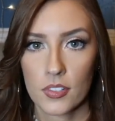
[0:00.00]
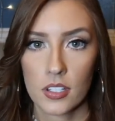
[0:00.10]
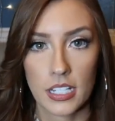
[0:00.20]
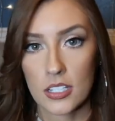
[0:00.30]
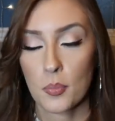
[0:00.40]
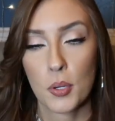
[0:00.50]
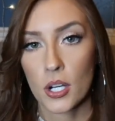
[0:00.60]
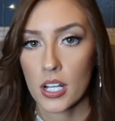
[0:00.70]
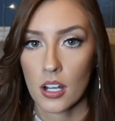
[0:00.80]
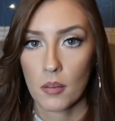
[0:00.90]
like to
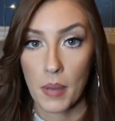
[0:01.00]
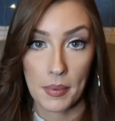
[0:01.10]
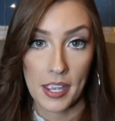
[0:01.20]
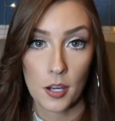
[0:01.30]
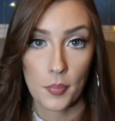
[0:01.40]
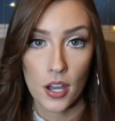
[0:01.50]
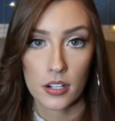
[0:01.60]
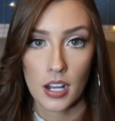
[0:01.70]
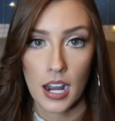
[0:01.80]
put my makeup on.